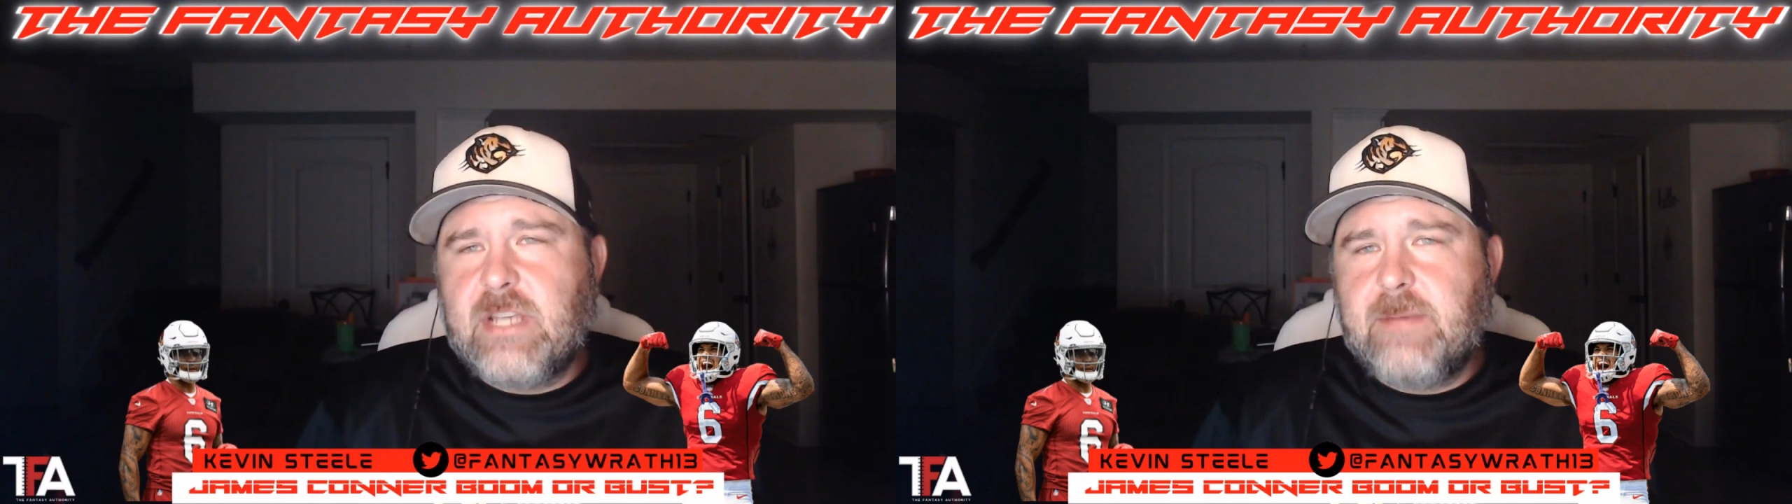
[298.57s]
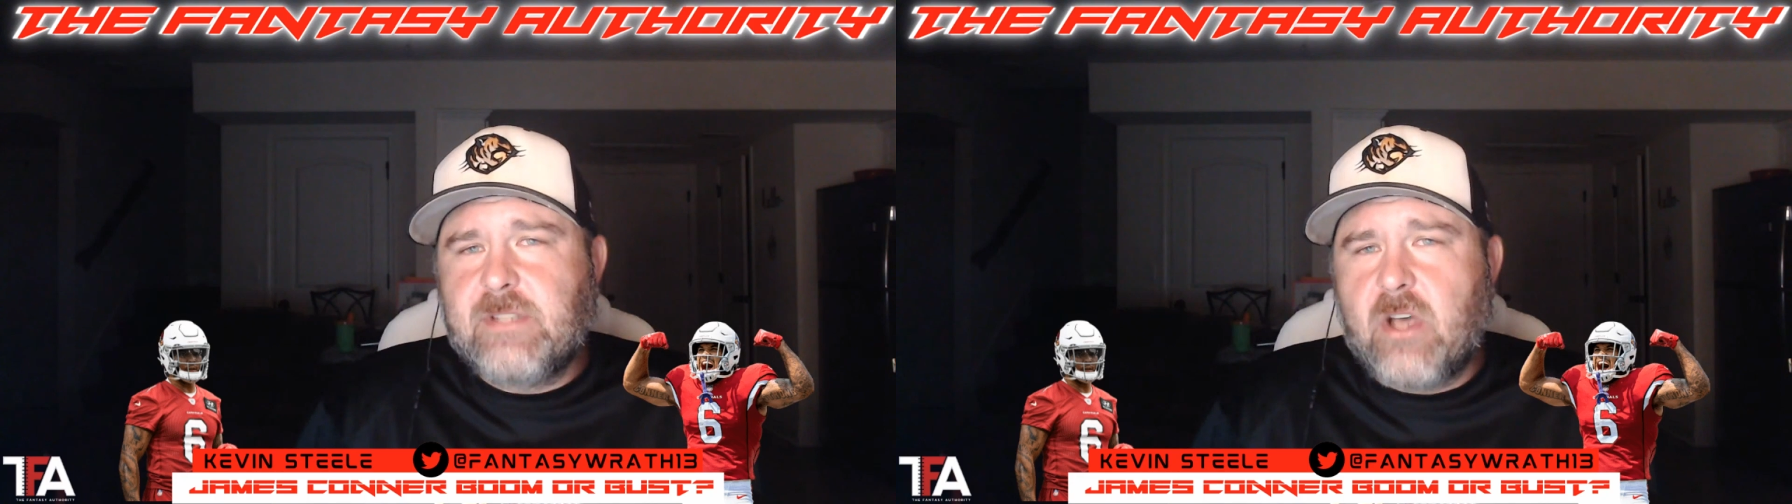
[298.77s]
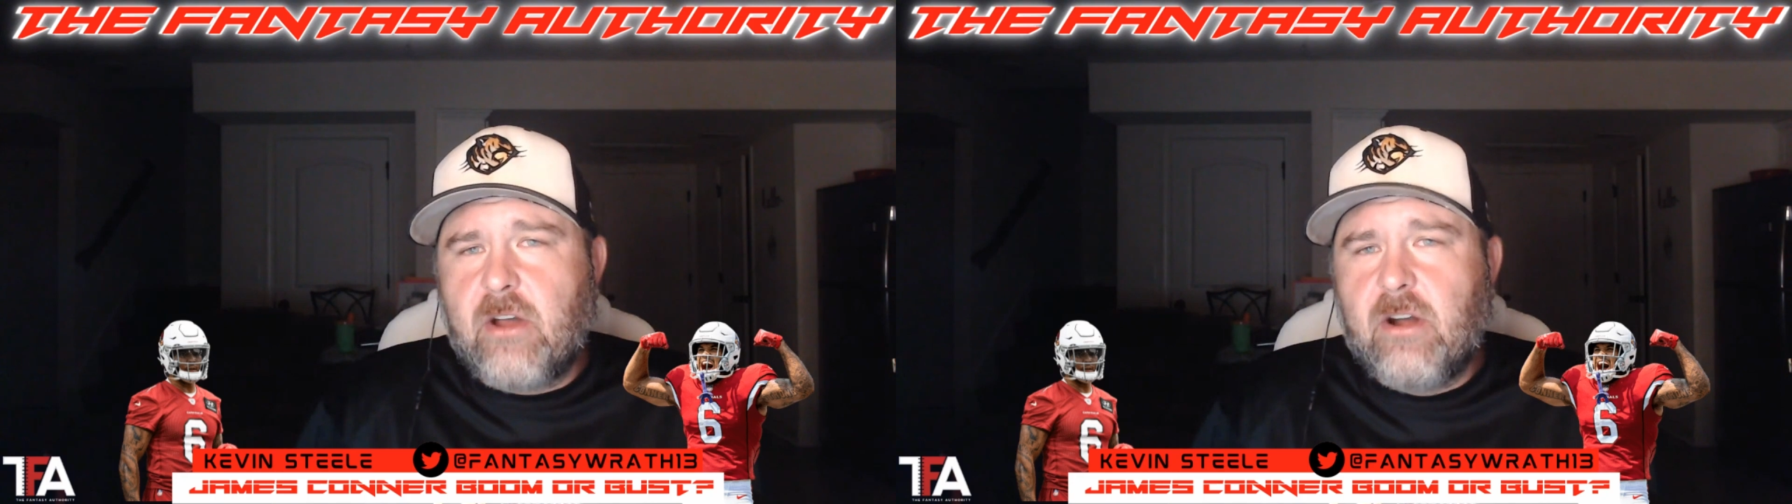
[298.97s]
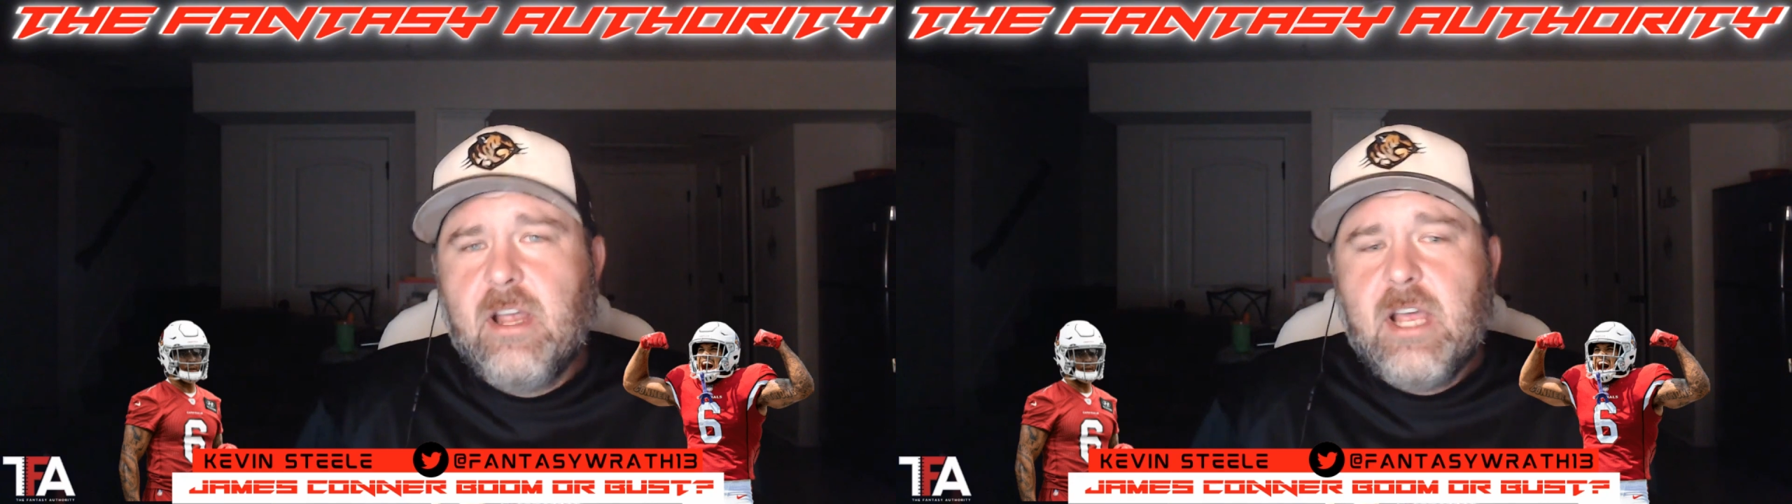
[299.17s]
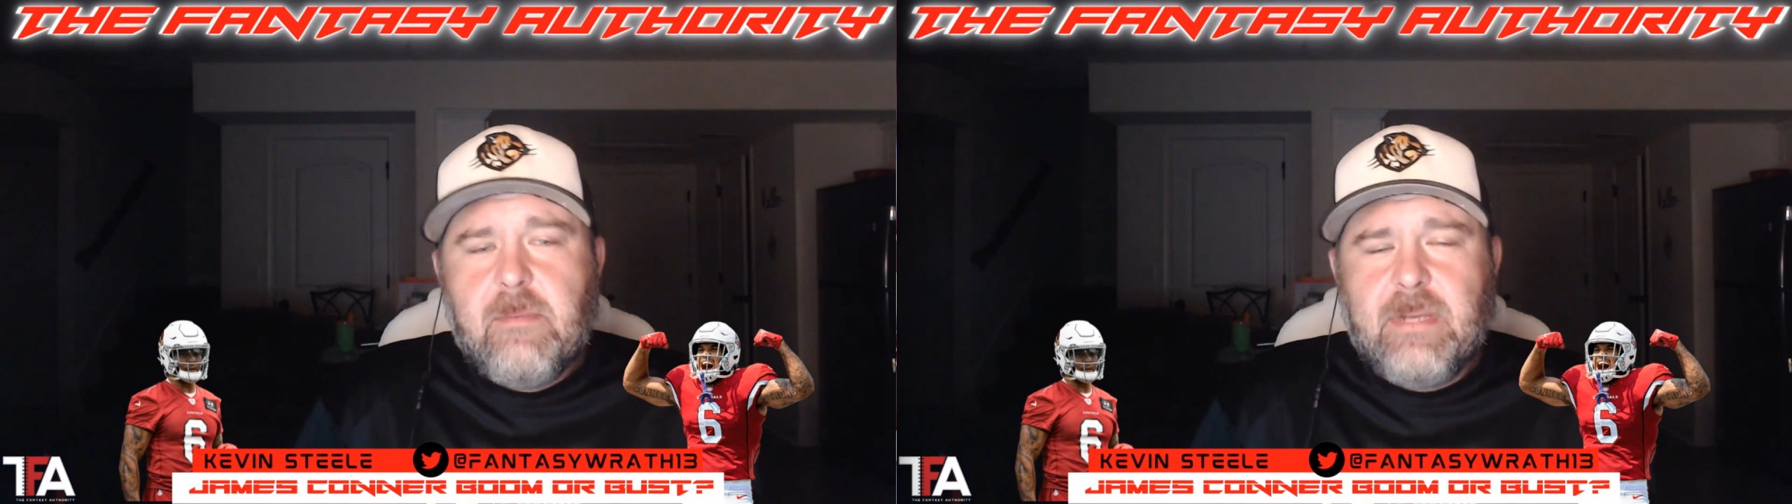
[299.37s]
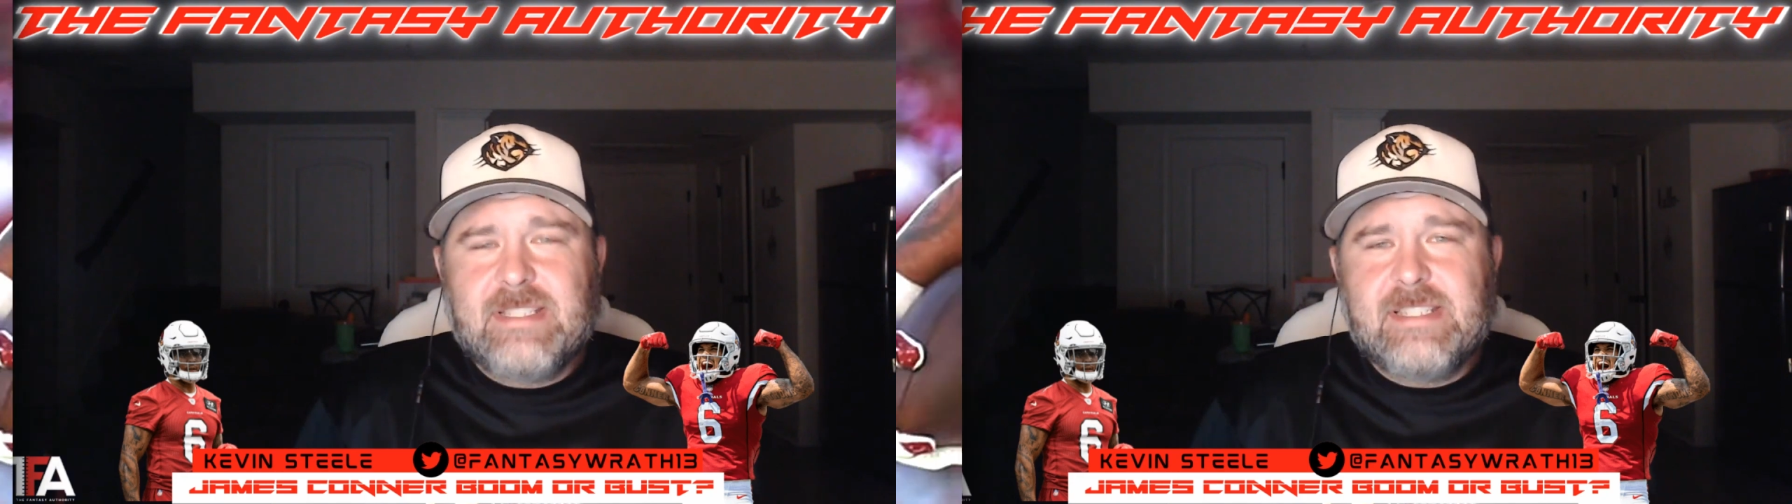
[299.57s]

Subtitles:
James Conner. because it